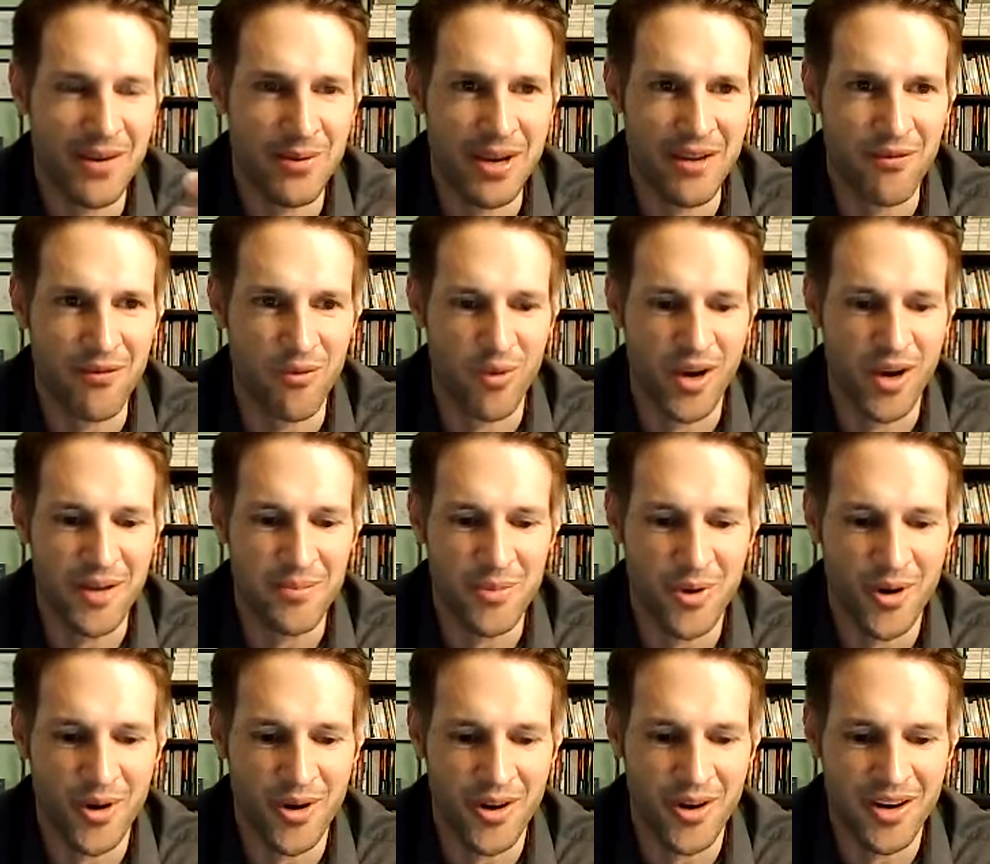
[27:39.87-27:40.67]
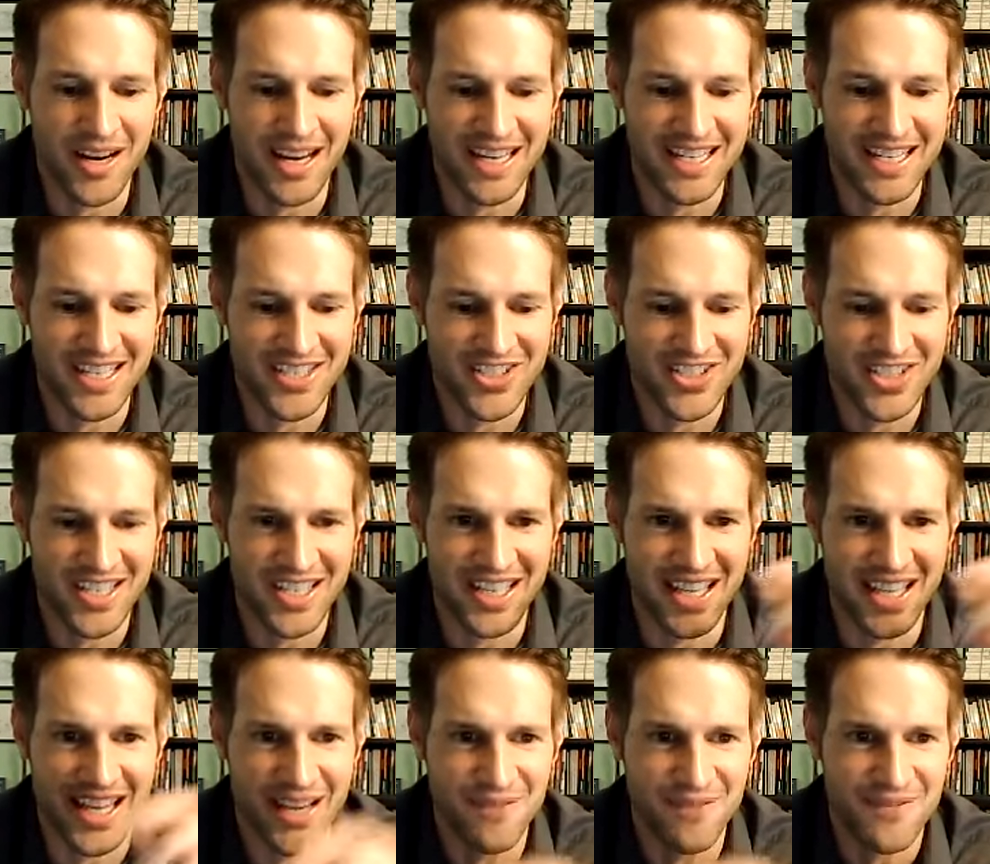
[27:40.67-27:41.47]
We have one more
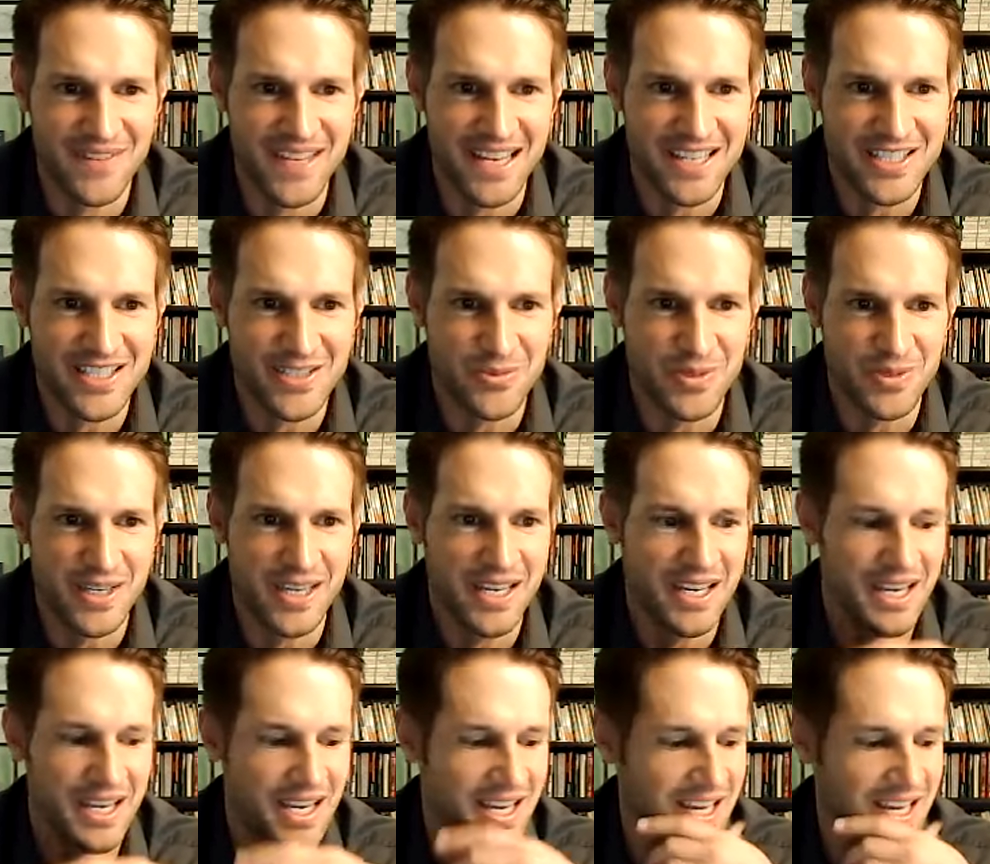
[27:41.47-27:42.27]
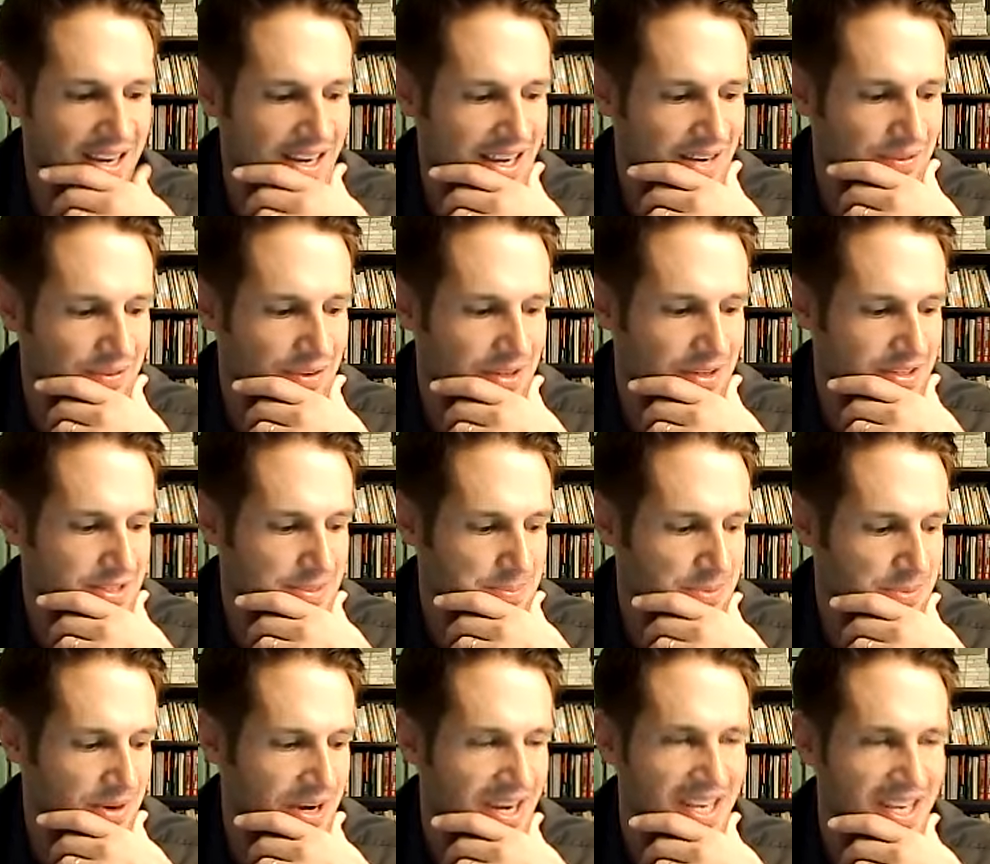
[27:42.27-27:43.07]
edition left next week, kind of a
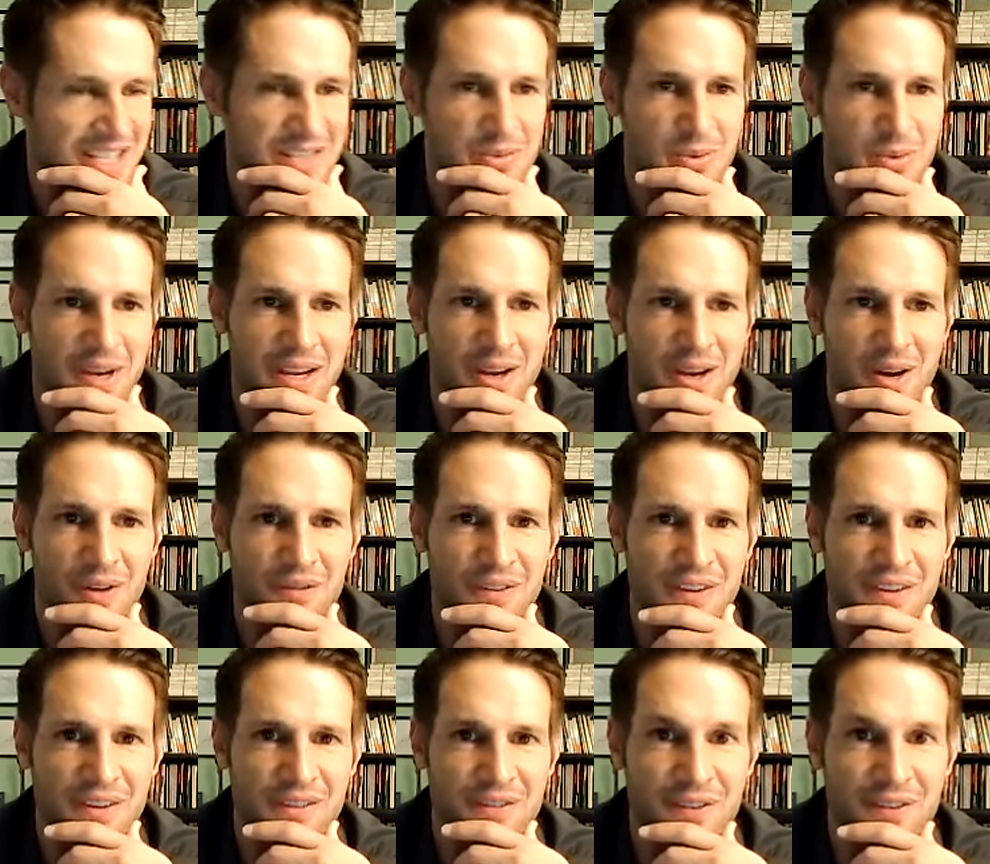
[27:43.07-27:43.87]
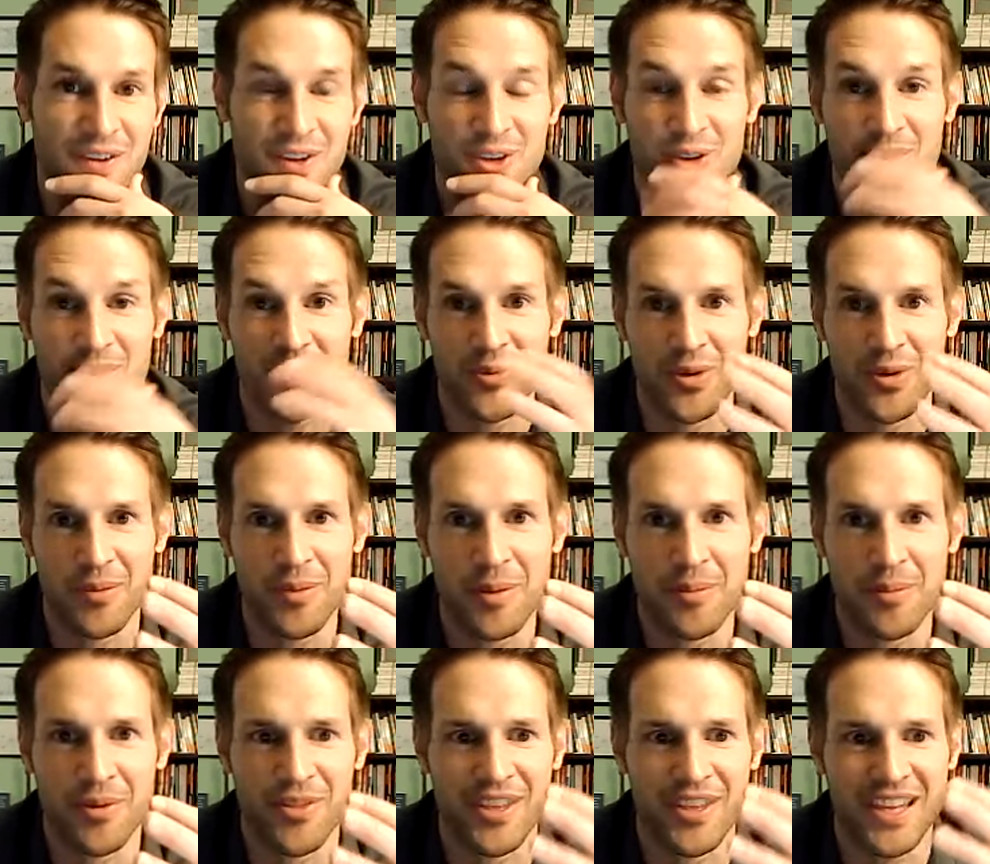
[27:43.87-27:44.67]
surprise way, hopefully, for you to
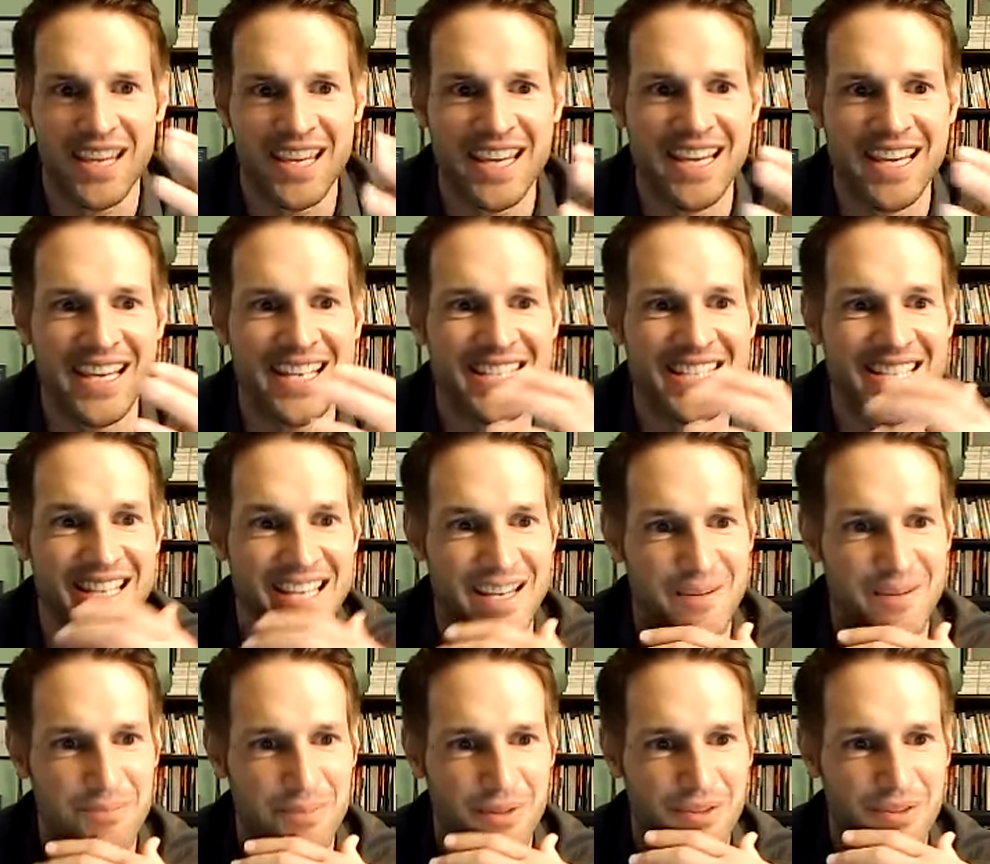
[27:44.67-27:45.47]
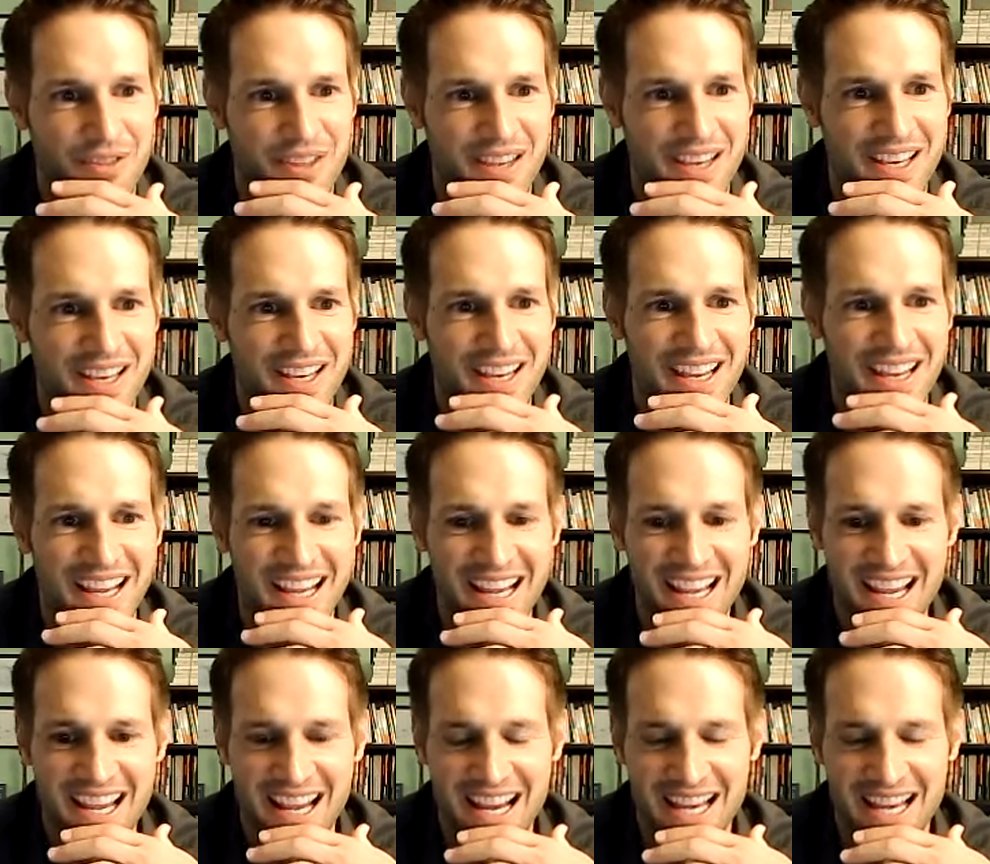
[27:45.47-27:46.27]
remember the keys to empathy
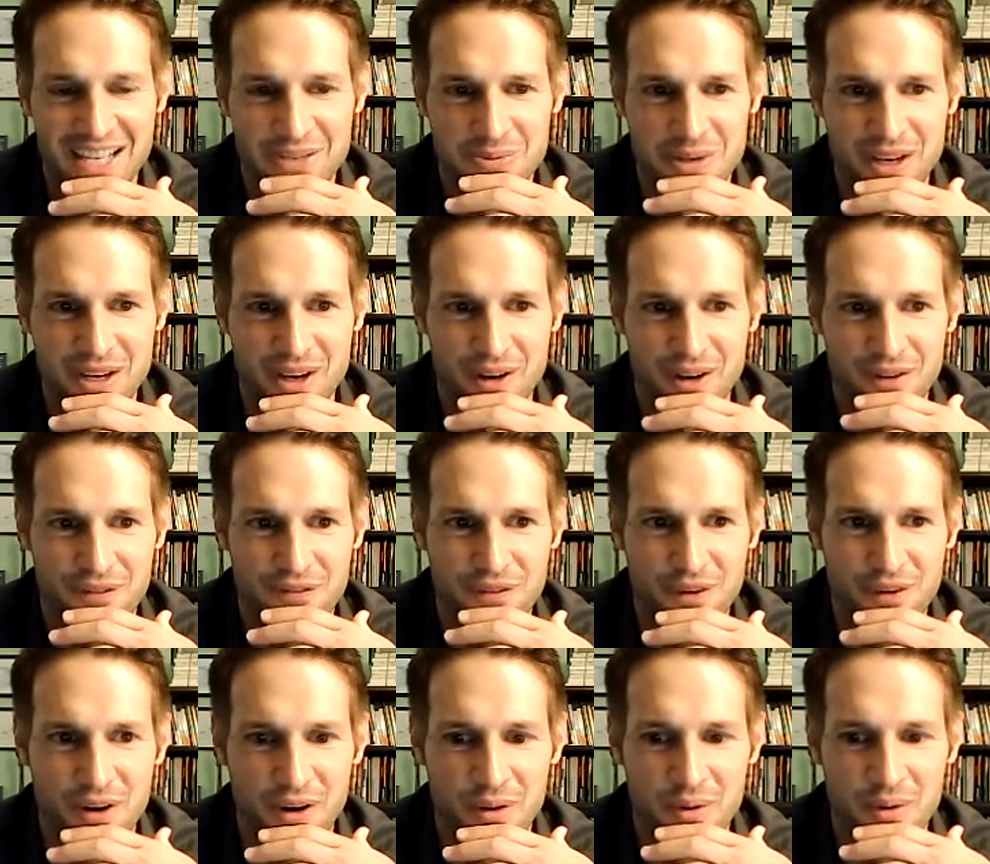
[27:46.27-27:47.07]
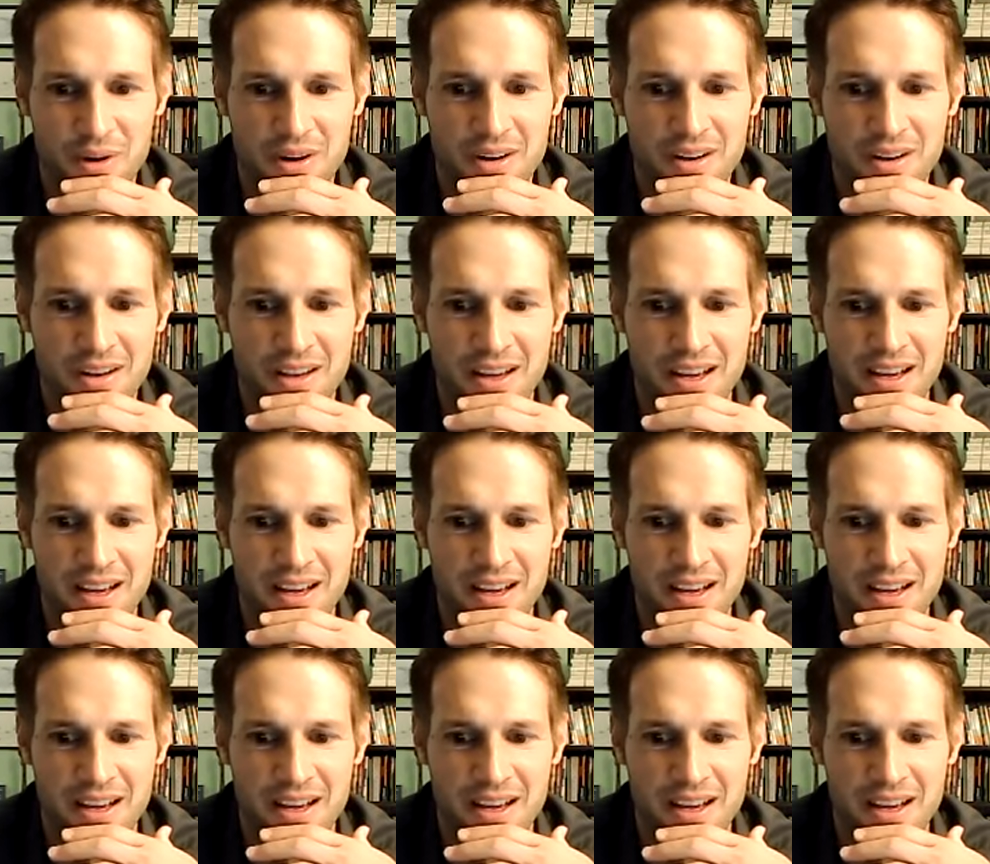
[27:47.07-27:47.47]
as we go forward.